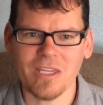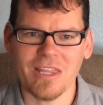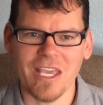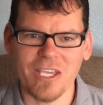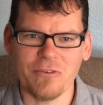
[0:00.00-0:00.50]

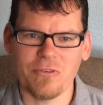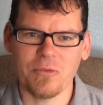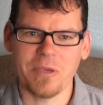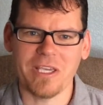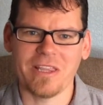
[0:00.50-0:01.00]
Thank you for
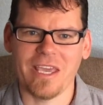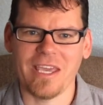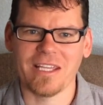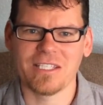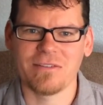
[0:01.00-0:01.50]
being the
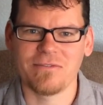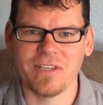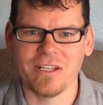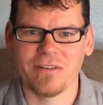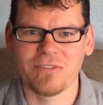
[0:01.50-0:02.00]
hands and
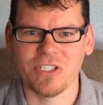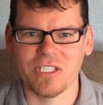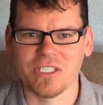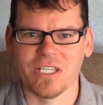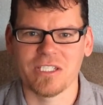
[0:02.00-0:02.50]
feet of
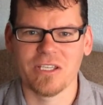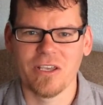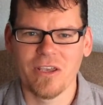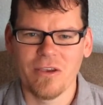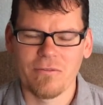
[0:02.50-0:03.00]
Jesus,
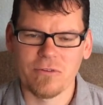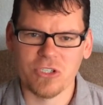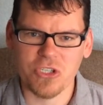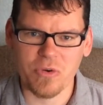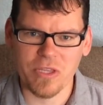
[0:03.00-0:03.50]
for
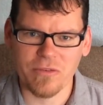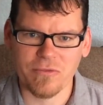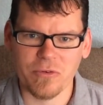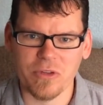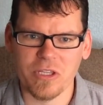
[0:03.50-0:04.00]
showing the
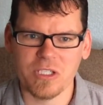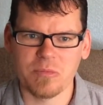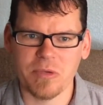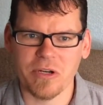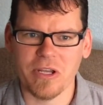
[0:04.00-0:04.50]
fruit of the
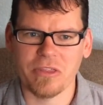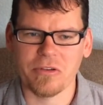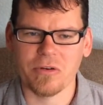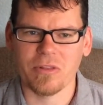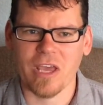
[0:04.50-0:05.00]
Spirit
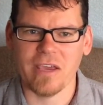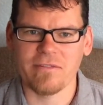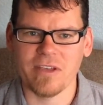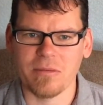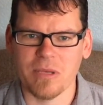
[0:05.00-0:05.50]
through your
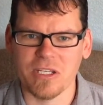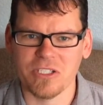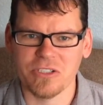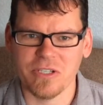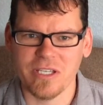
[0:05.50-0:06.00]
life and
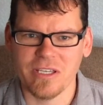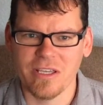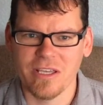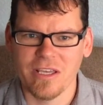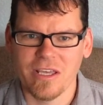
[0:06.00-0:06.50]
ministry.
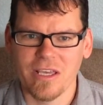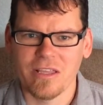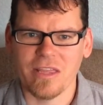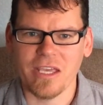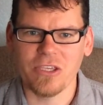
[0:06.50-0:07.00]

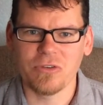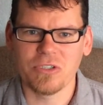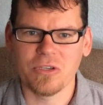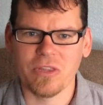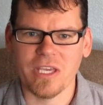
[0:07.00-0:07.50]
Thank you
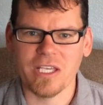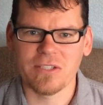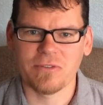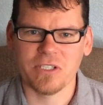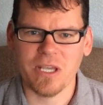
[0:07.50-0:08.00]
to
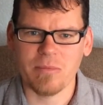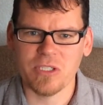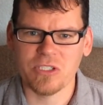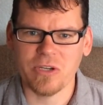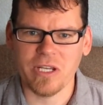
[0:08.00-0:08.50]
Liz for
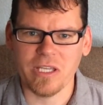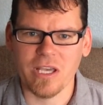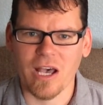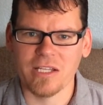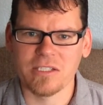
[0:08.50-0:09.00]
demonstrating
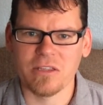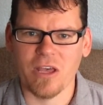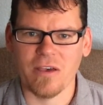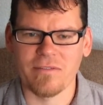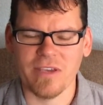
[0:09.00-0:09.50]
God's
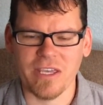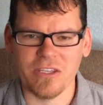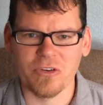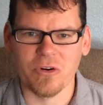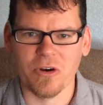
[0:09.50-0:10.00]
love
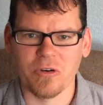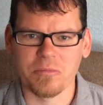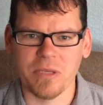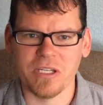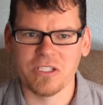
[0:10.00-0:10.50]
in your
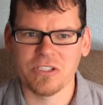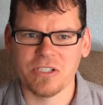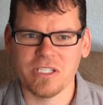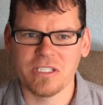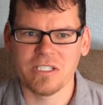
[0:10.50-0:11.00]
own
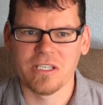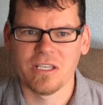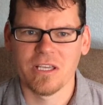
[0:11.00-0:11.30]
ministries.